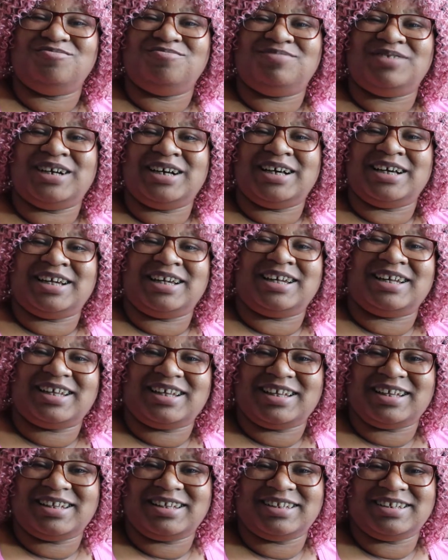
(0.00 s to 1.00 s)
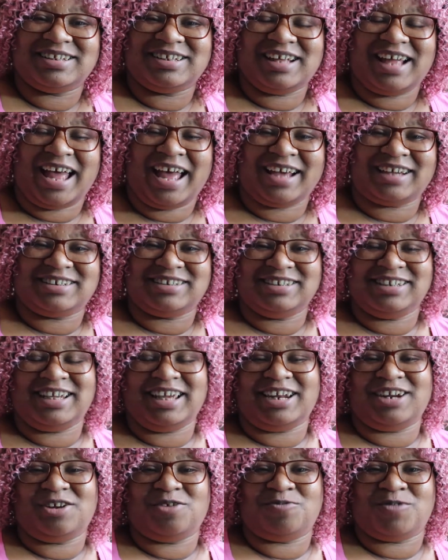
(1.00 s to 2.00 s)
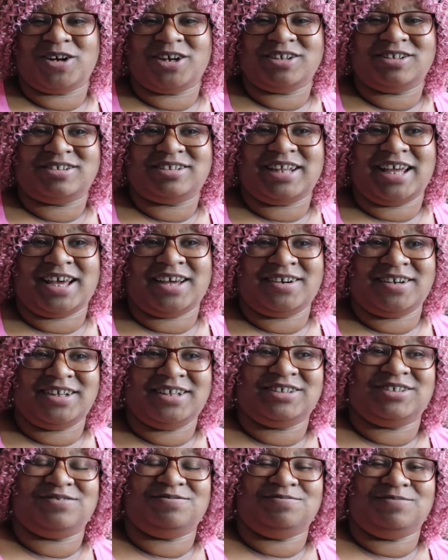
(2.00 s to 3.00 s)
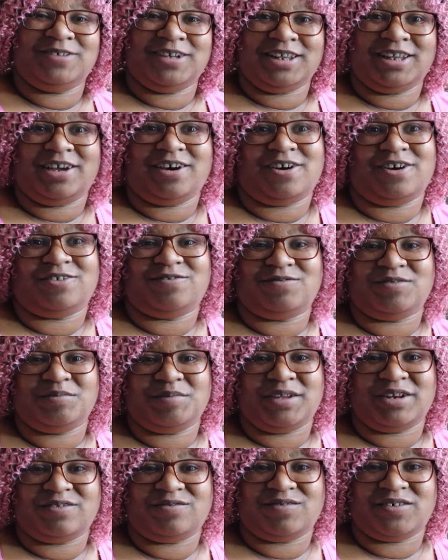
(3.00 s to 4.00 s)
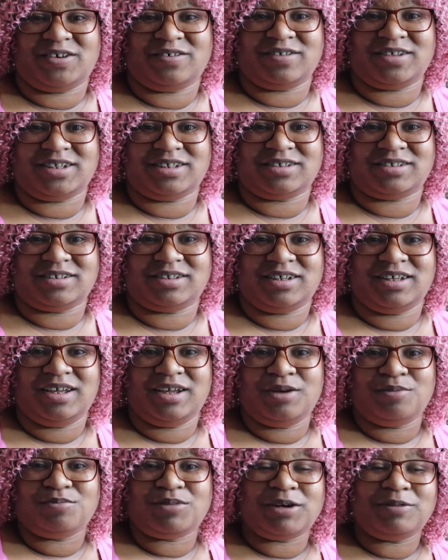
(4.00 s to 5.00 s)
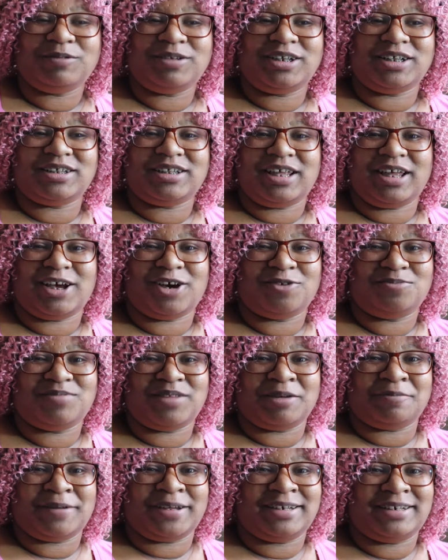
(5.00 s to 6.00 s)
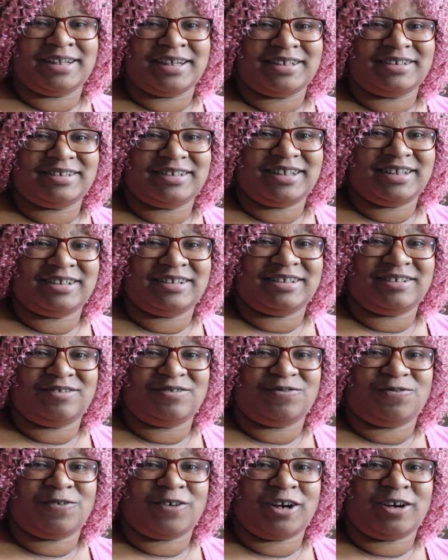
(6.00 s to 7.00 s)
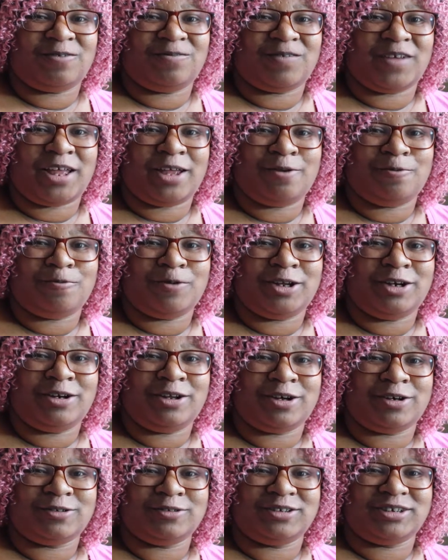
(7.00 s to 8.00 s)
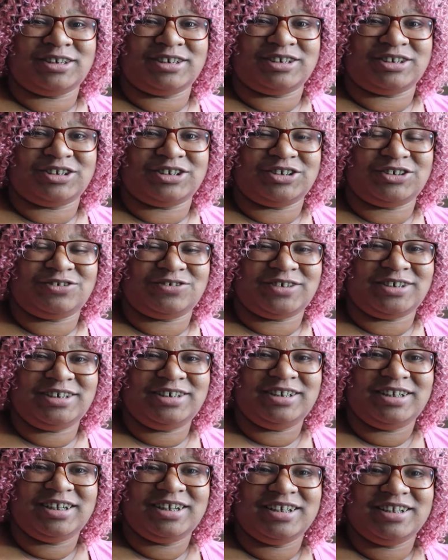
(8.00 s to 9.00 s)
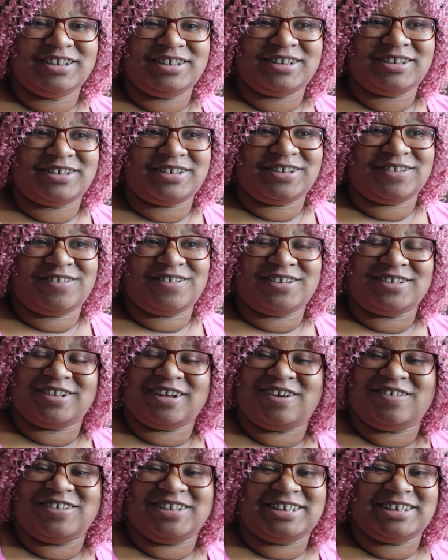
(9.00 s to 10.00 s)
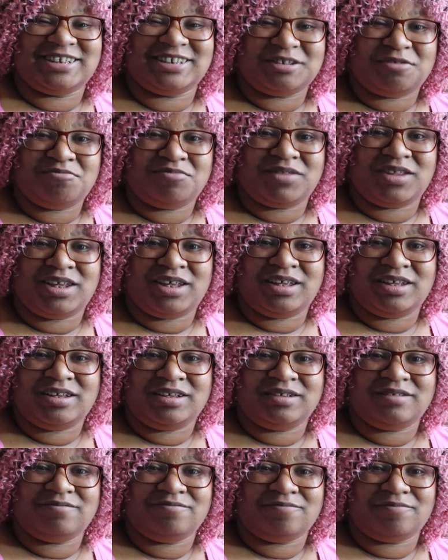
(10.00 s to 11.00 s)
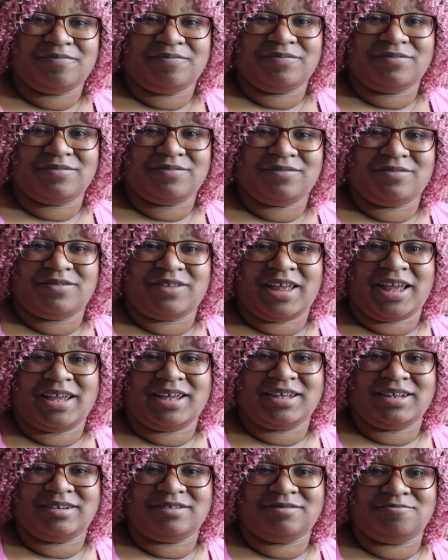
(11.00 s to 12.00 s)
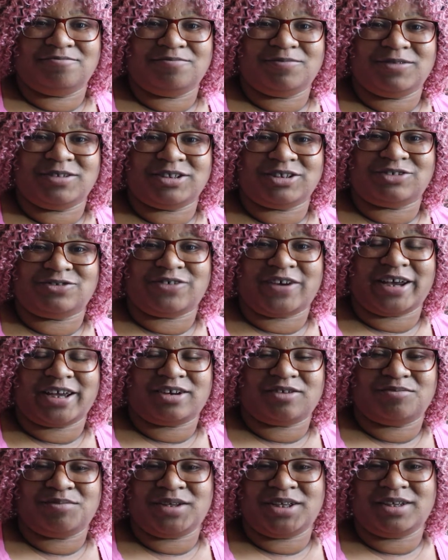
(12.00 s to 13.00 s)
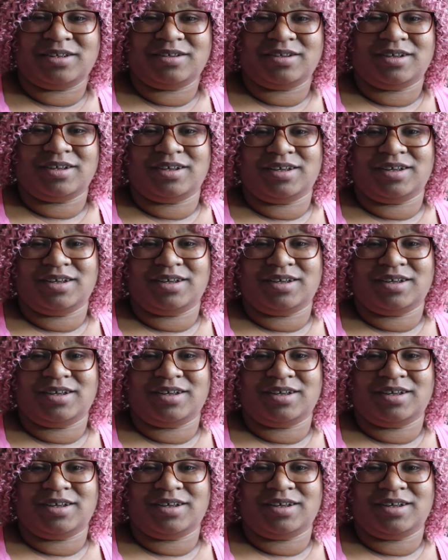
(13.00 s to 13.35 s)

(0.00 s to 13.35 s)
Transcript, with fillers: But actually getting words down, it's really hard for me to focus. Probably doesn't help that my desk is in front of a window to the street, so there's always something that can distract me.